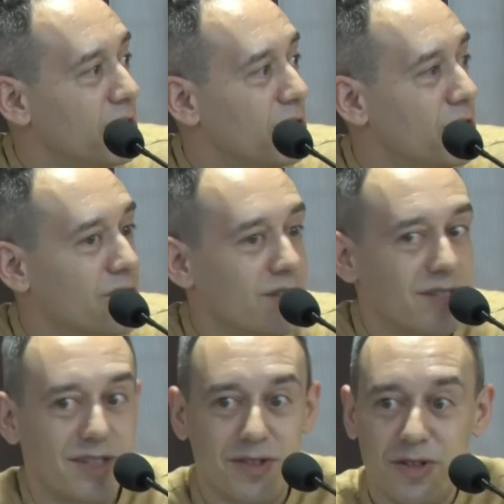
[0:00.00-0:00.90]
or
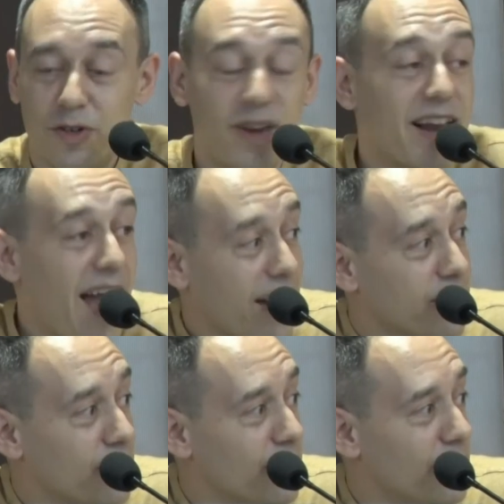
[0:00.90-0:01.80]
a great
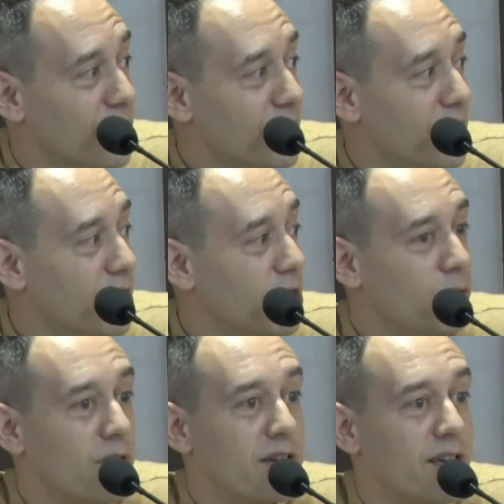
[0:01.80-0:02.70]
actor, you
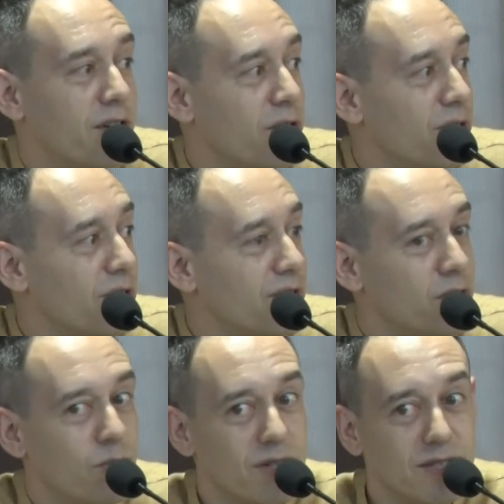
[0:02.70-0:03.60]

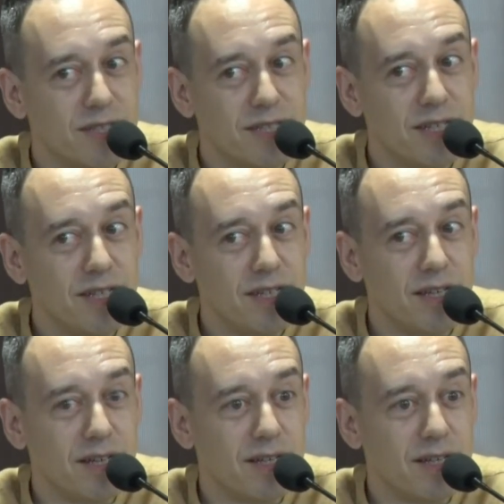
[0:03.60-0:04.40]
want to see